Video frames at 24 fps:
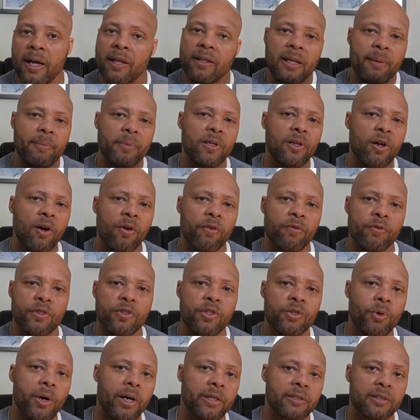Let me know if
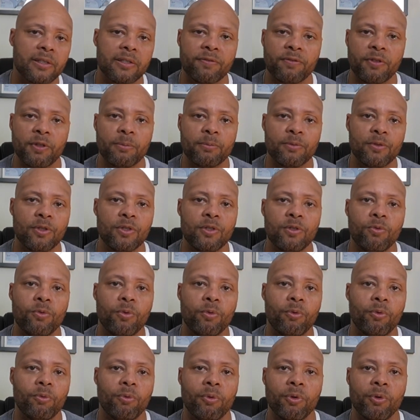you watch this film too.